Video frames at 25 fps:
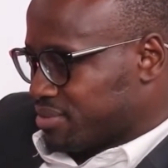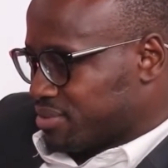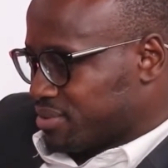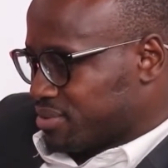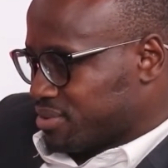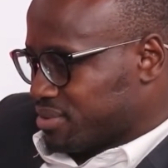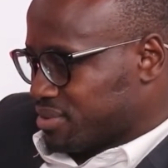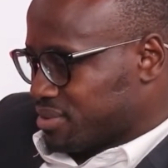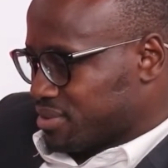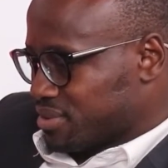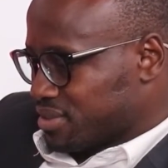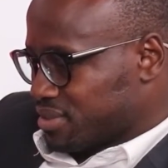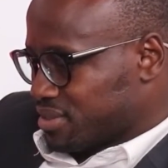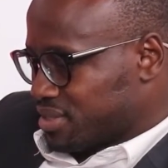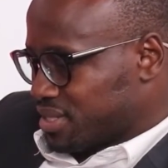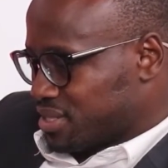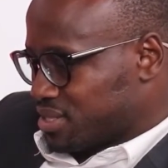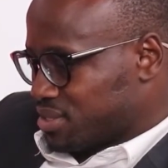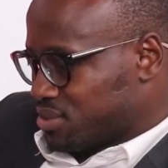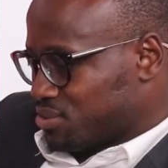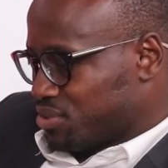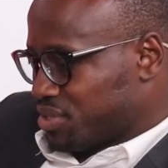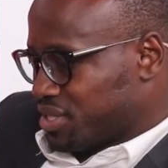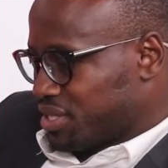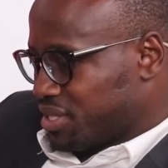Because
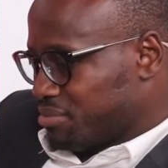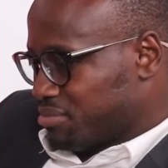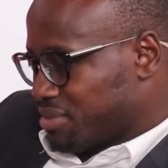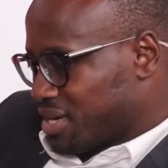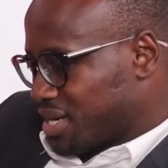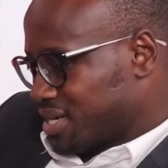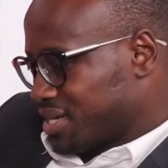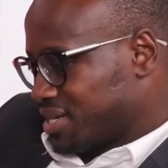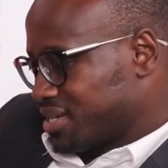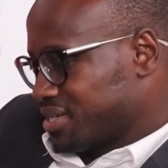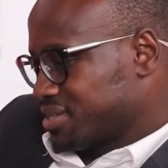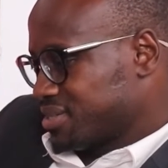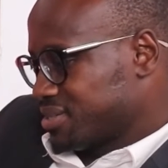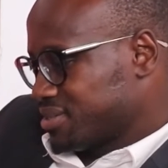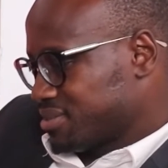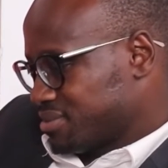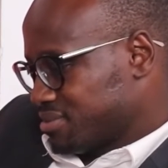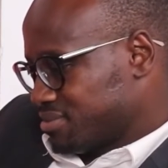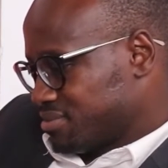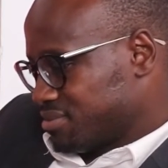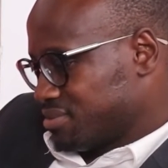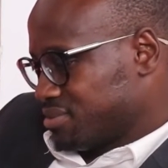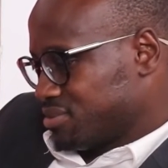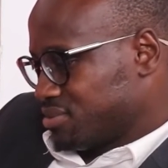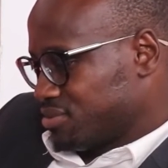just looking back
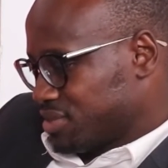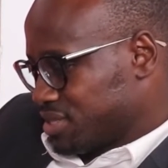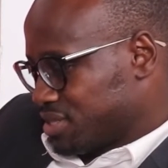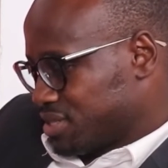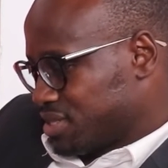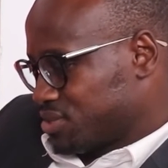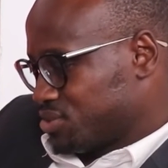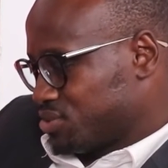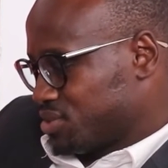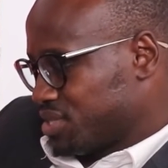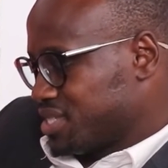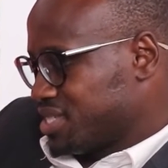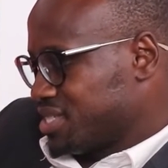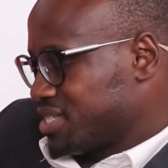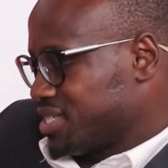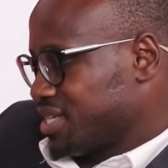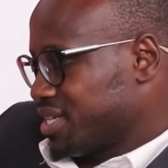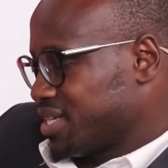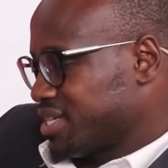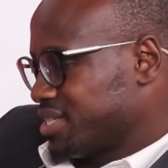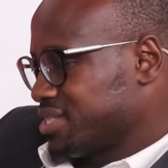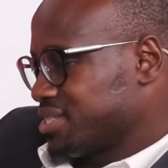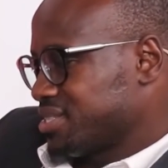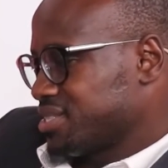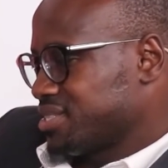over the 20
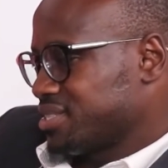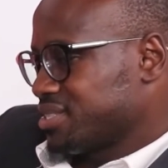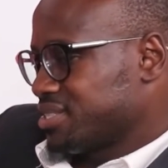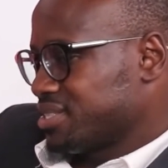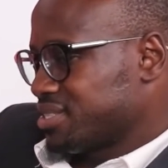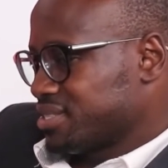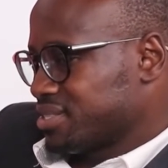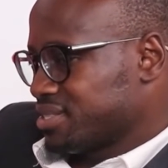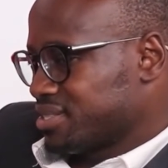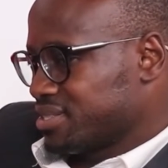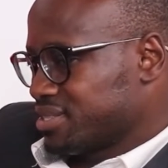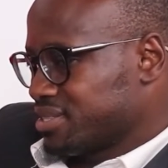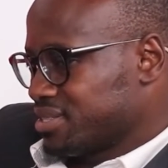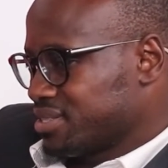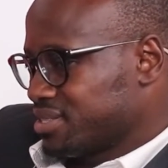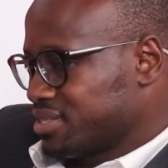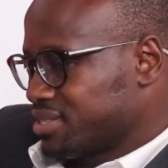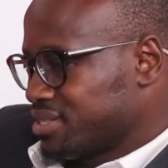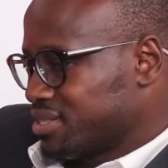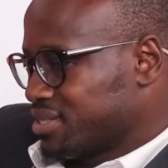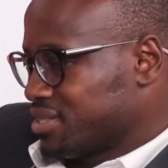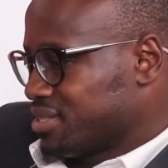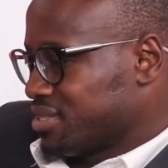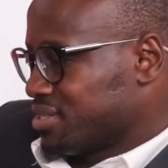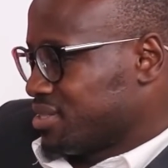years, and
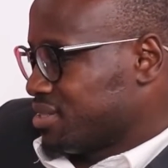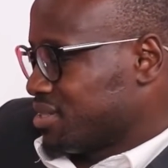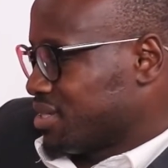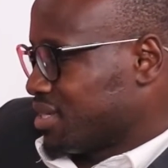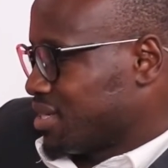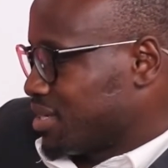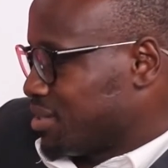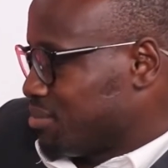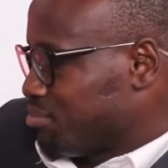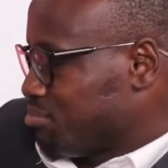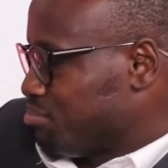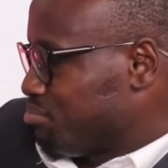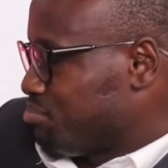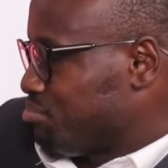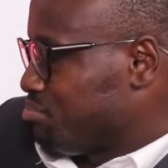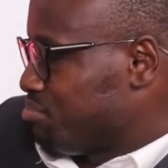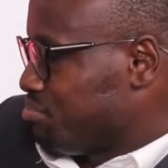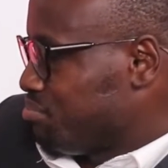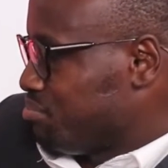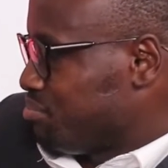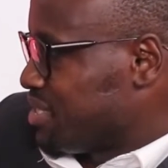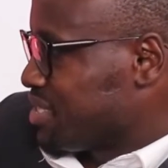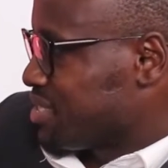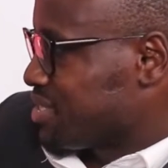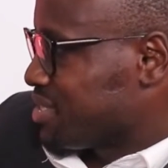I can
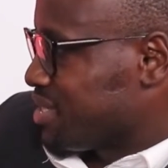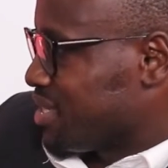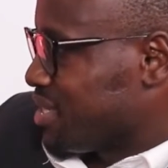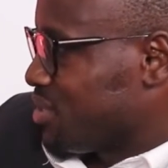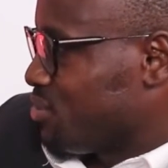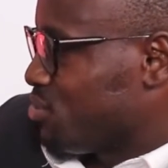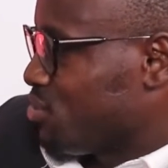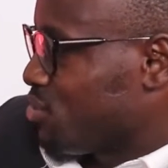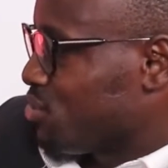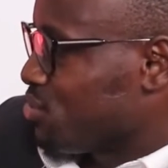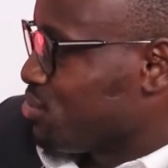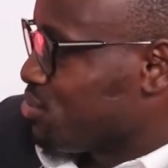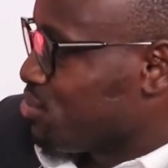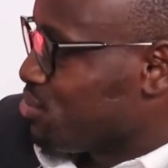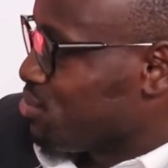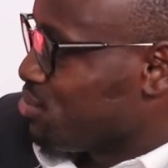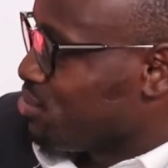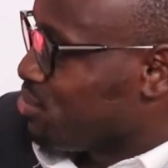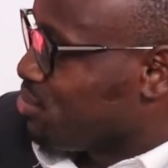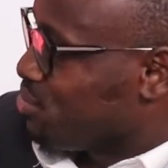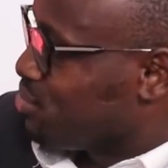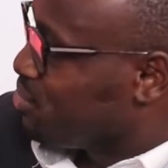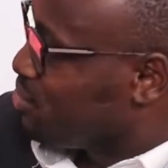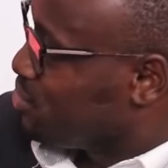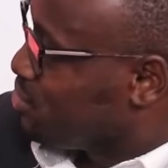basically walk through,